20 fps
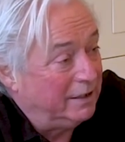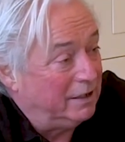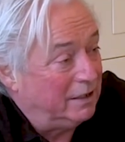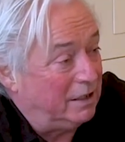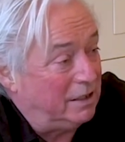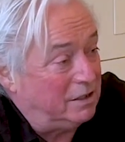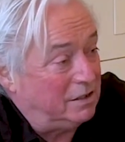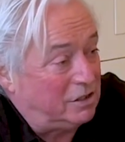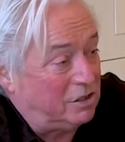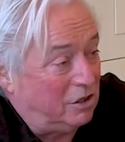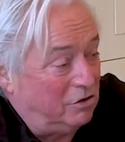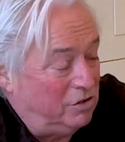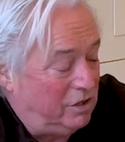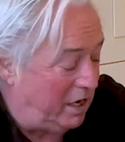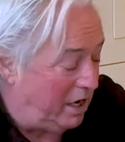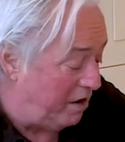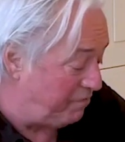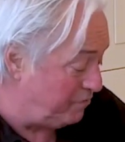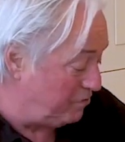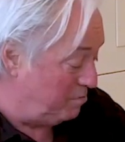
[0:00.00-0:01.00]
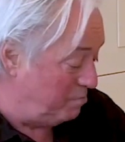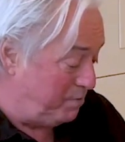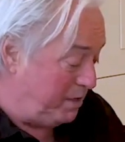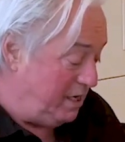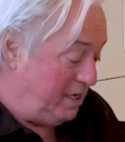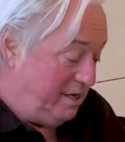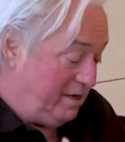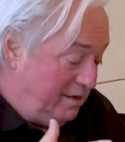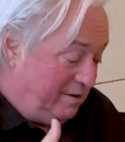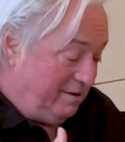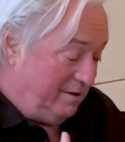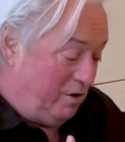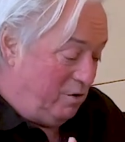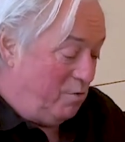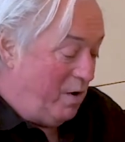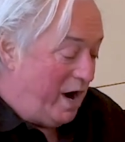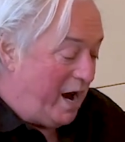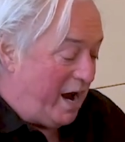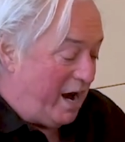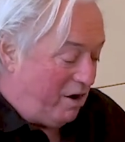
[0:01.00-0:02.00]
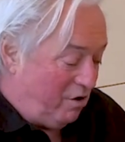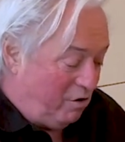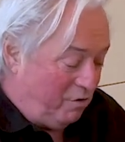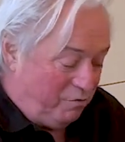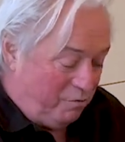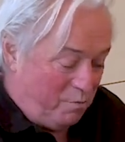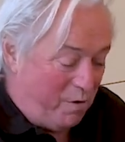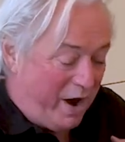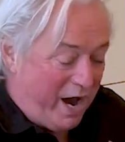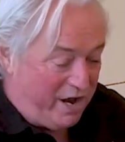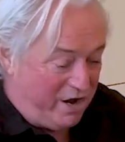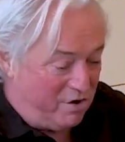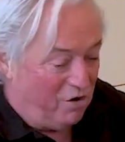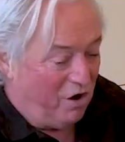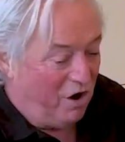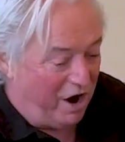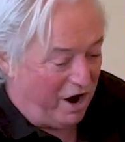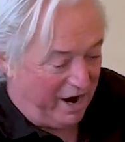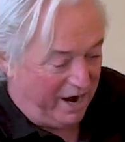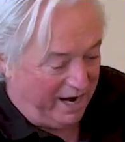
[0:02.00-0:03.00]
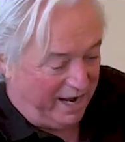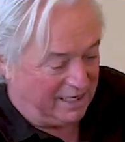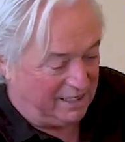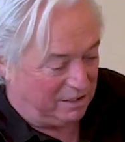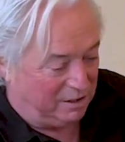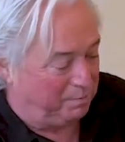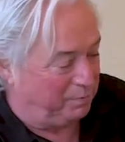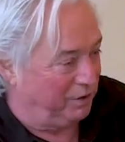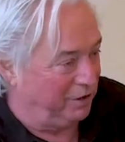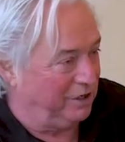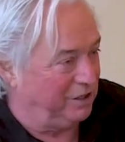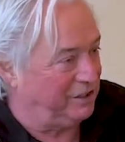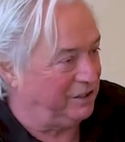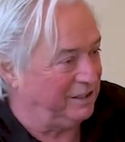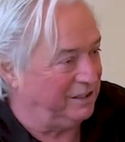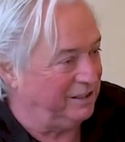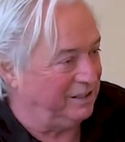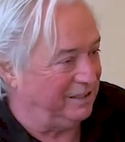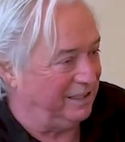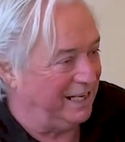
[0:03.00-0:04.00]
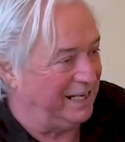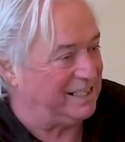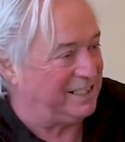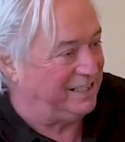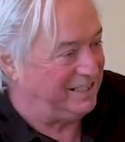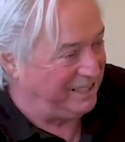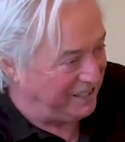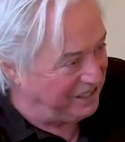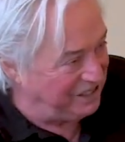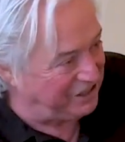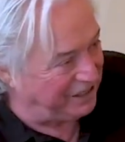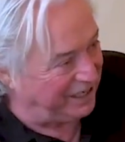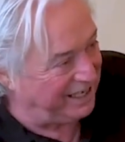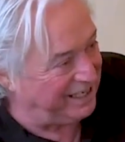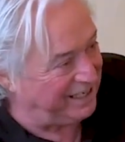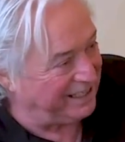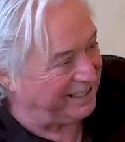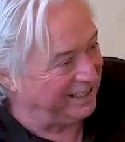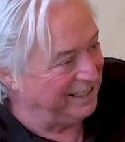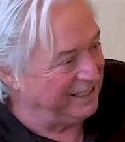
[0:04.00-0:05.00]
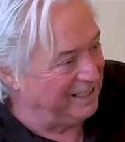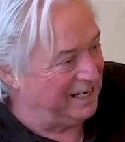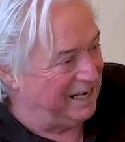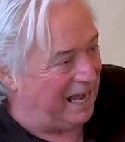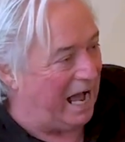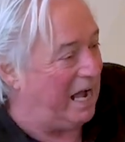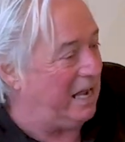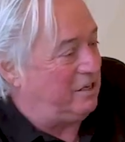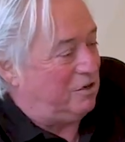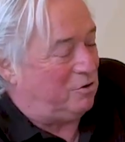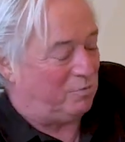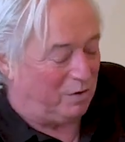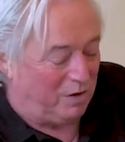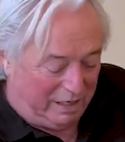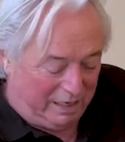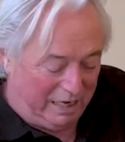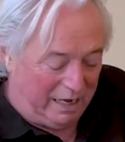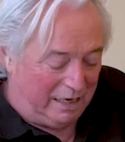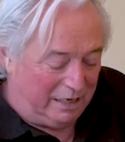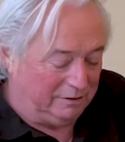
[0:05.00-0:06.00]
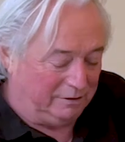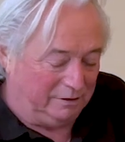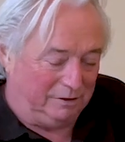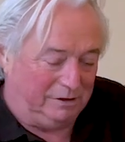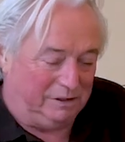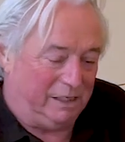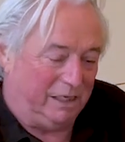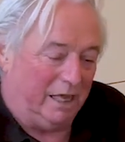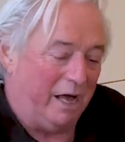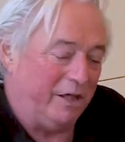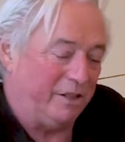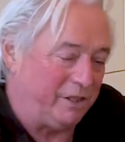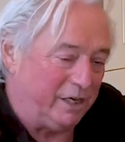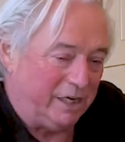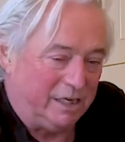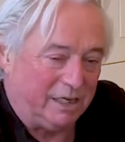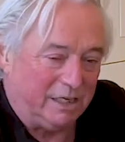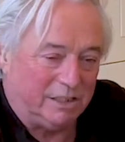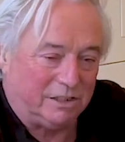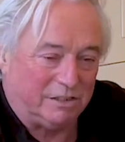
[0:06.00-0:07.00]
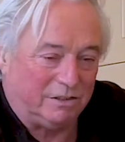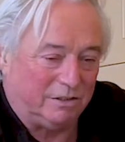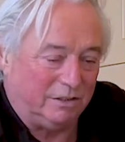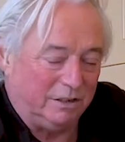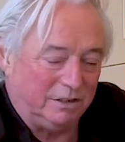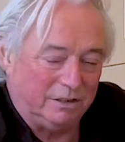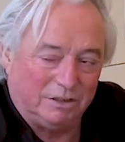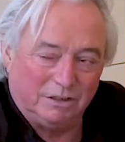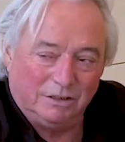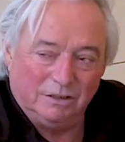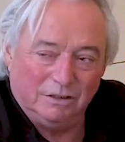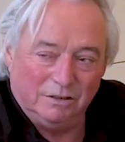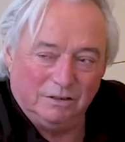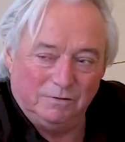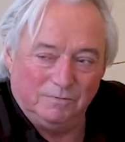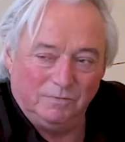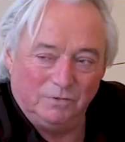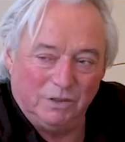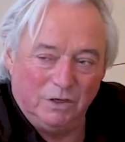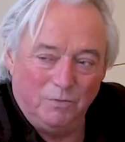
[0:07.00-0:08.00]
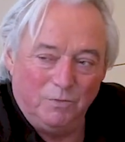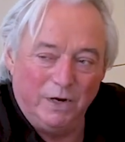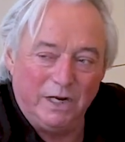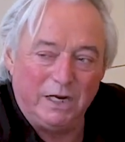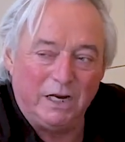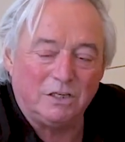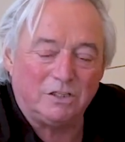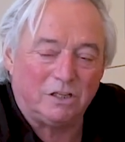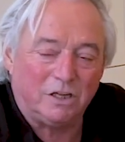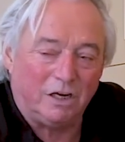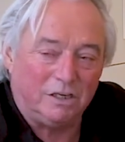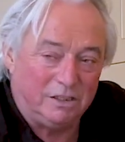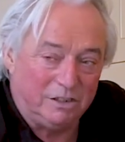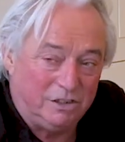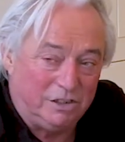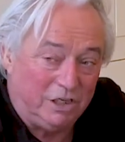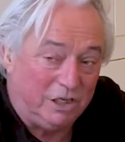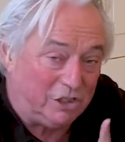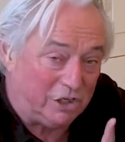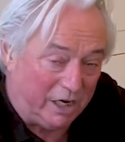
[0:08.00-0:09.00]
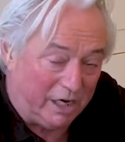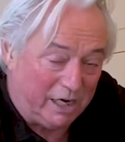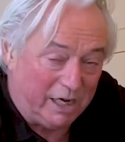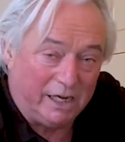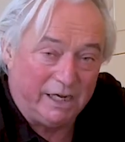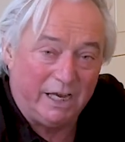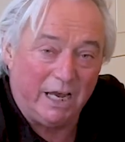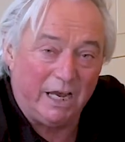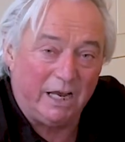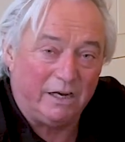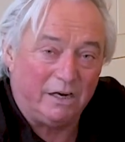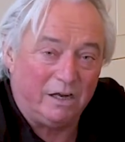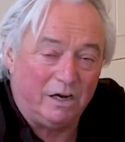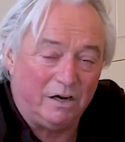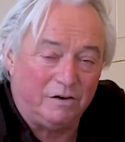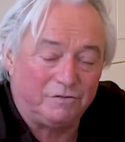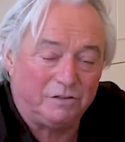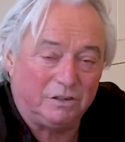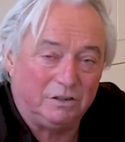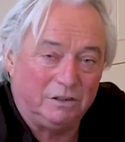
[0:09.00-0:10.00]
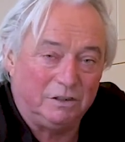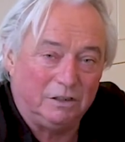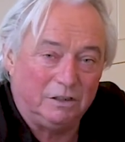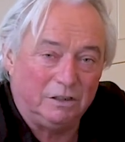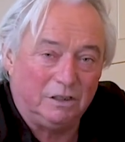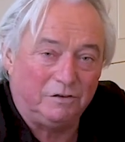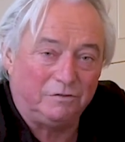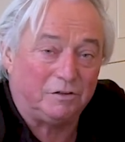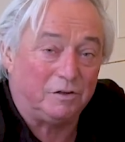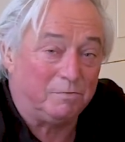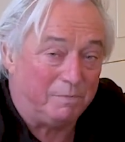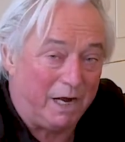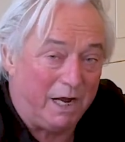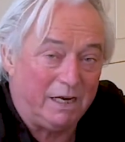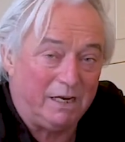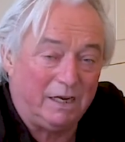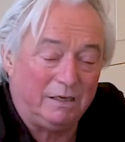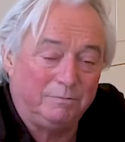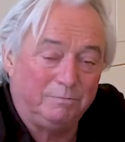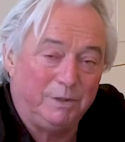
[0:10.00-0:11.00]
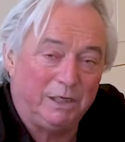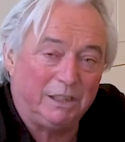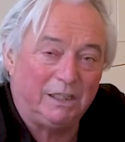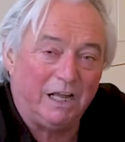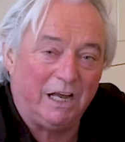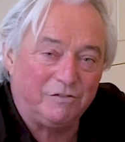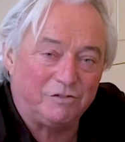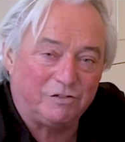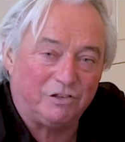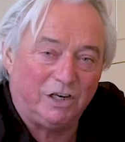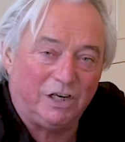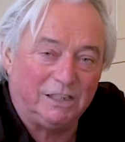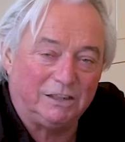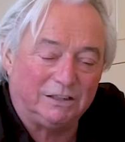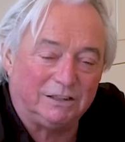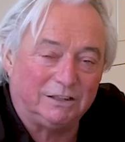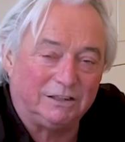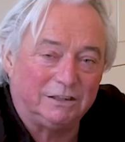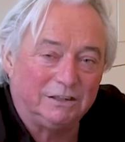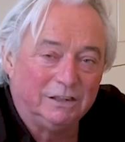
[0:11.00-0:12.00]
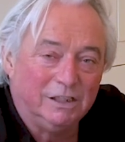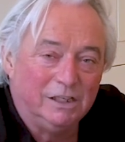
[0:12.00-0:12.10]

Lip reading: And so you have to be aware of where you are as a person, as a DJ. I think it's when I started DJing again after my midlife crisis,